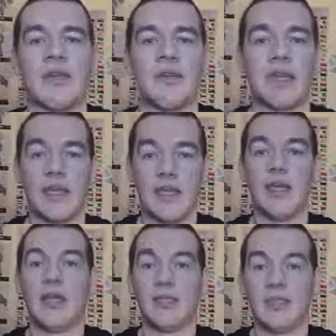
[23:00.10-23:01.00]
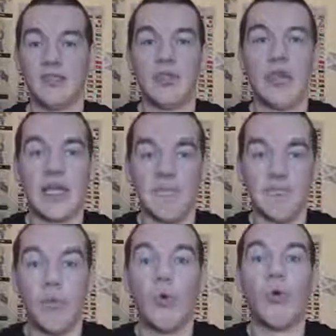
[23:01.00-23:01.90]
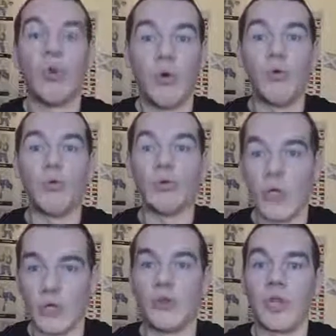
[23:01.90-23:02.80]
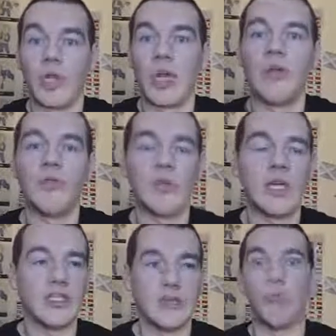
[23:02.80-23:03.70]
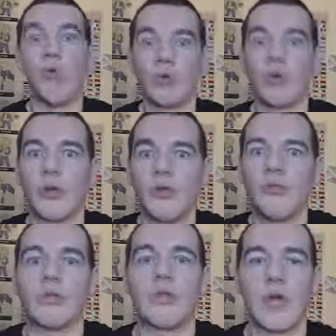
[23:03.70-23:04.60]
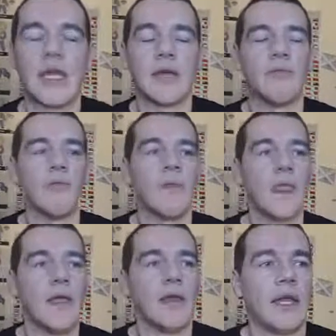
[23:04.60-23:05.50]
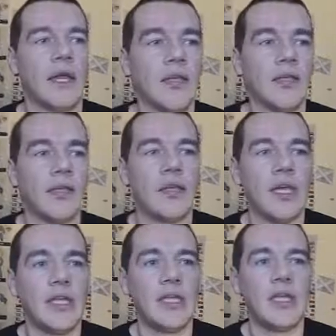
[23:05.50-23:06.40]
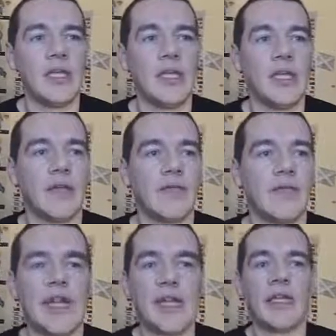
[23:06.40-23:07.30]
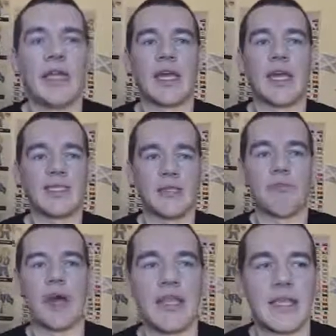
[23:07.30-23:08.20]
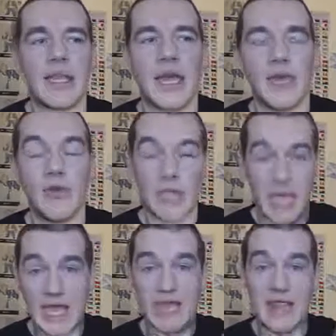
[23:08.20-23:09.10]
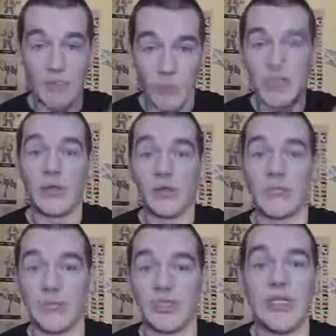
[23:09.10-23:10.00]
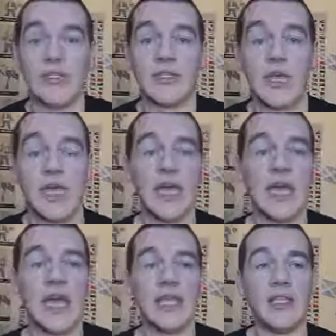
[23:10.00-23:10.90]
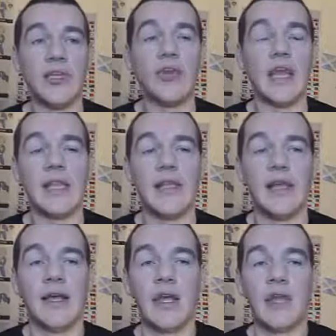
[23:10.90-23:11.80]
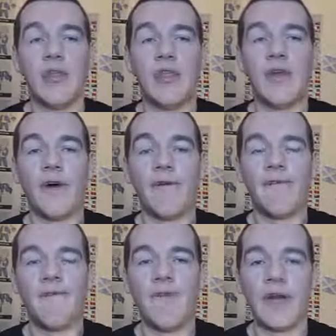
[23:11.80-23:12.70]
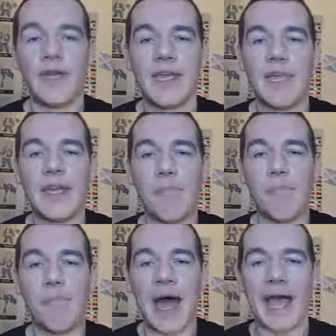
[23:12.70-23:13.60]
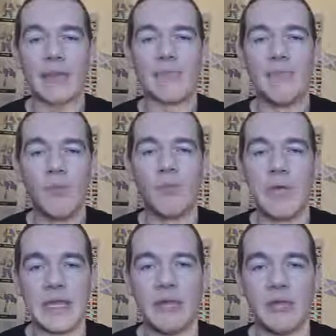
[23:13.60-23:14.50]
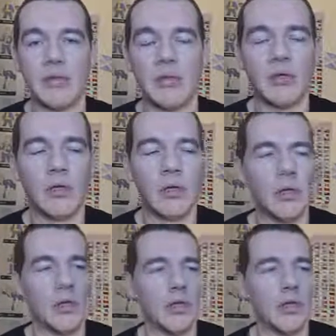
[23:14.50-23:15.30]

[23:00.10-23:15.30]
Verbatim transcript: you get to uh, bore holes under the ground, right? To bore tunnels, right? Uh, and you're fighting against the bad guy who's in one of those machines, and you're in the fucking Batmobile